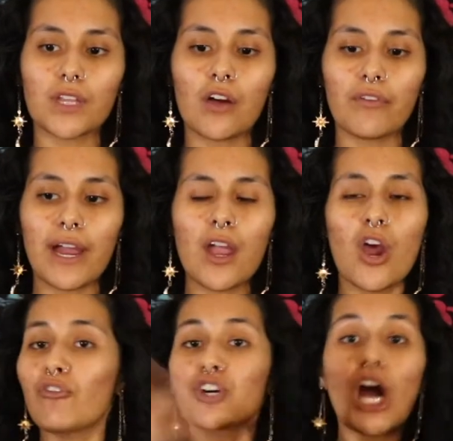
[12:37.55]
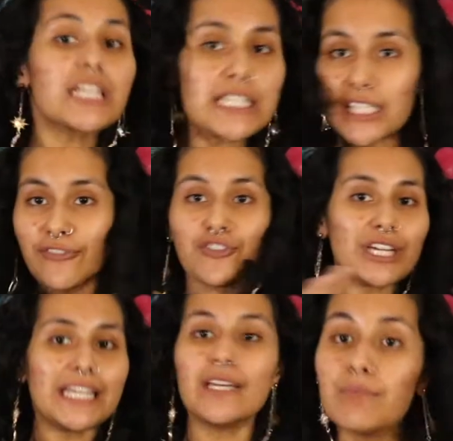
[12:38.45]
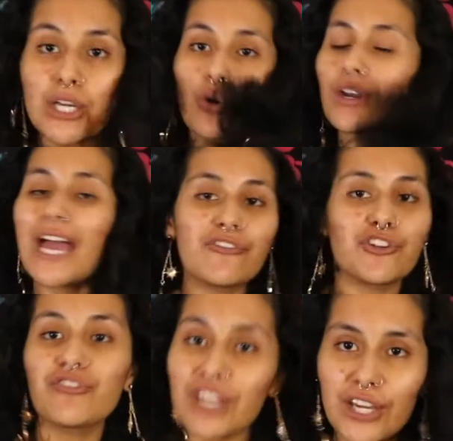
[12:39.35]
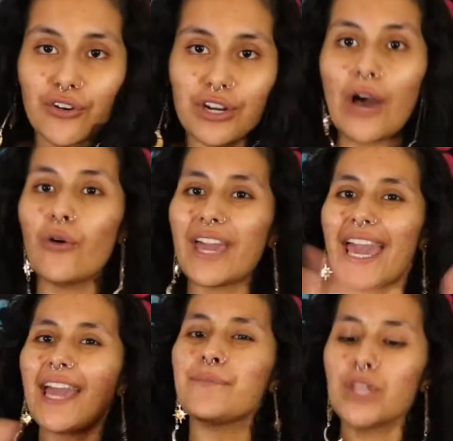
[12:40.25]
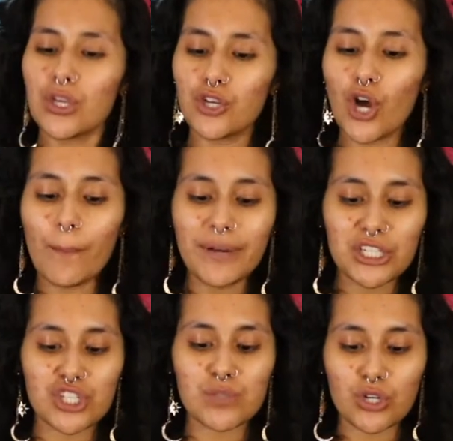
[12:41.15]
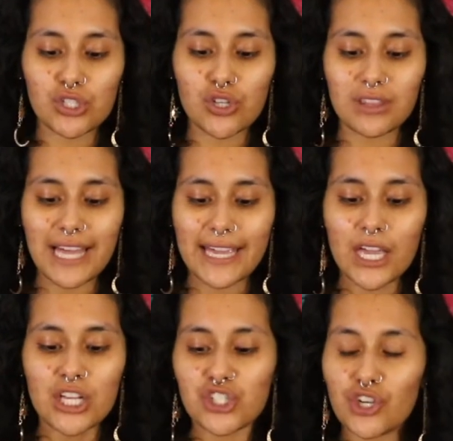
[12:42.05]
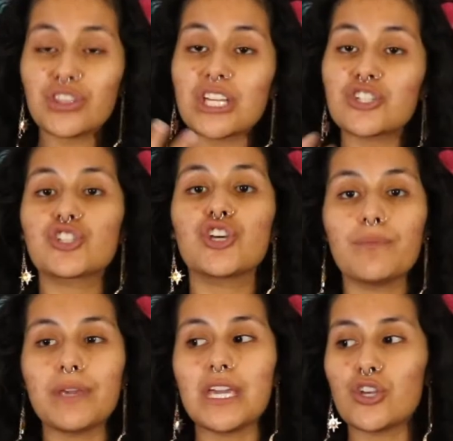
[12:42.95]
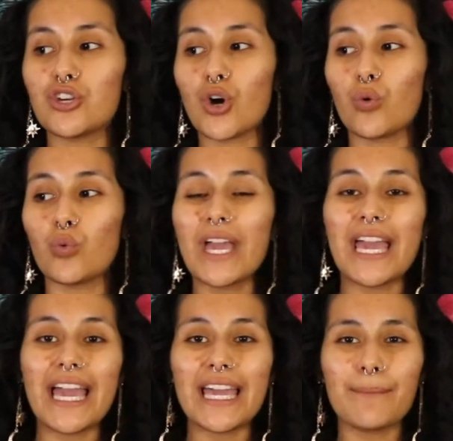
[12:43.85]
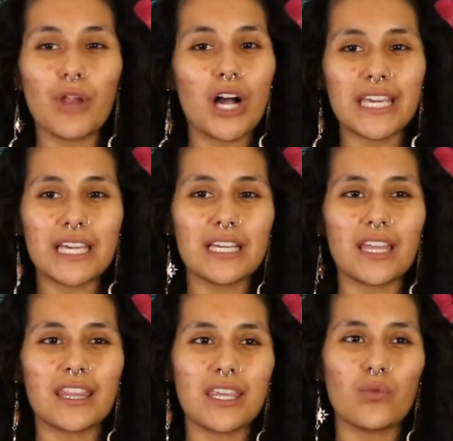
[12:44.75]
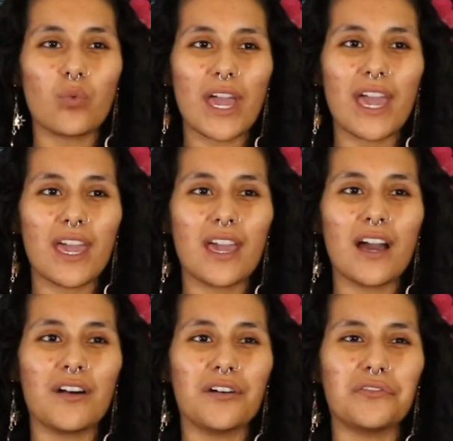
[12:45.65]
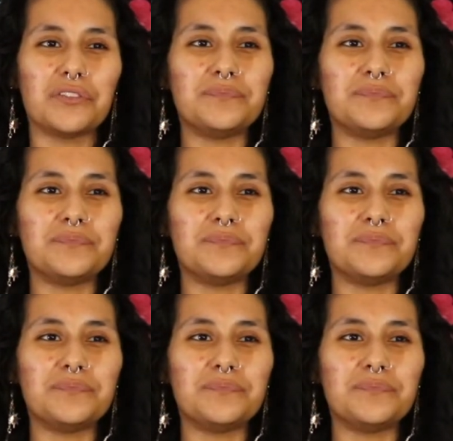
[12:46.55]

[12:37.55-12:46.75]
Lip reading: All right, regardless if you're eating meat or not, if you're vegan or not. Okay, you know, but it's just more so like certain things just could be, you know, blocking the way of,